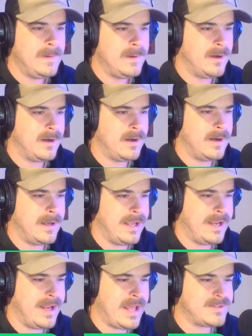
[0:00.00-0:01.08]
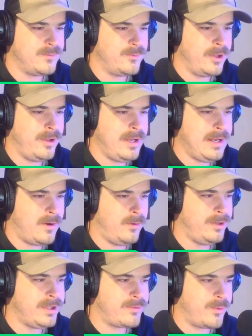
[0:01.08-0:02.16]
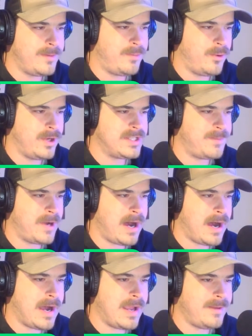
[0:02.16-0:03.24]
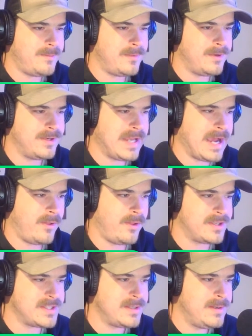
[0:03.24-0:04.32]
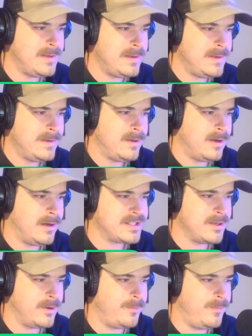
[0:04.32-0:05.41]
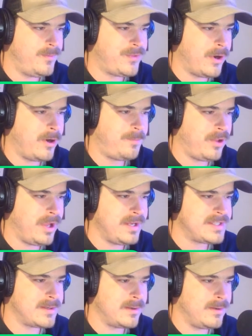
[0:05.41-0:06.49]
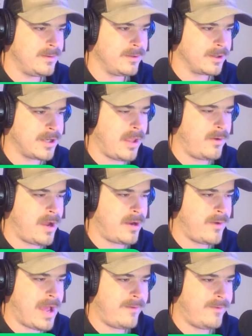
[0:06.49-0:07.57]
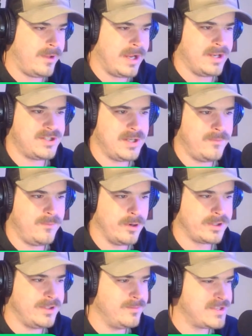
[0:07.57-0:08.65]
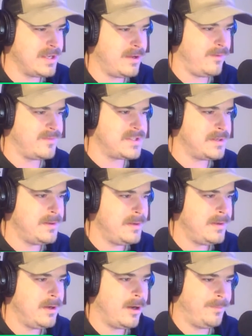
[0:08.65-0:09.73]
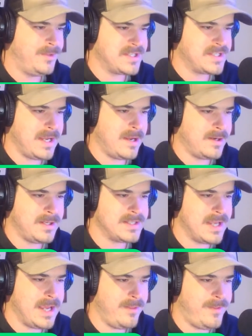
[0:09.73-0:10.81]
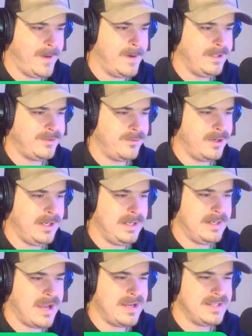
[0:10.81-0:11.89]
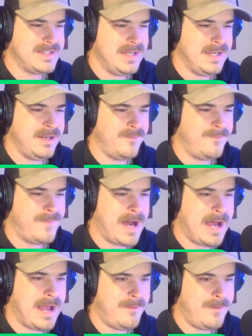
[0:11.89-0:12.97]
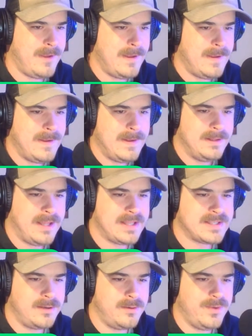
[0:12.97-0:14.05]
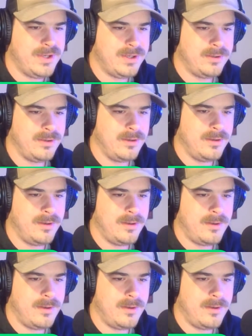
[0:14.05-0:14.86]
and that's really only 3 points behind Dallas. So third place, the Colorado Avalanche have worked themselves up the standings at 33, 19, and 5. And that's going to be good